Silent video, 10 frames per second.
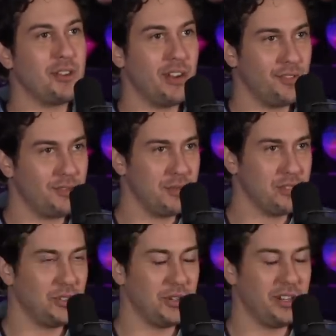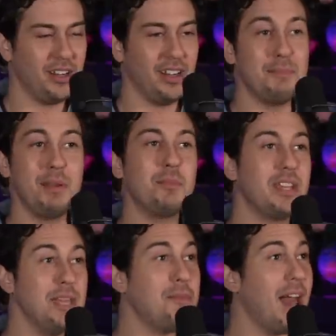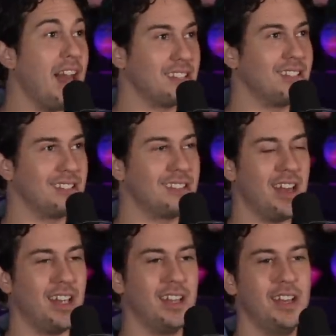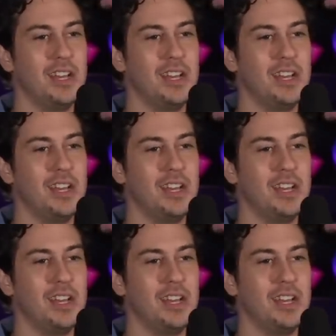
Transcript: I heard from your lawyer, and people keep asking us that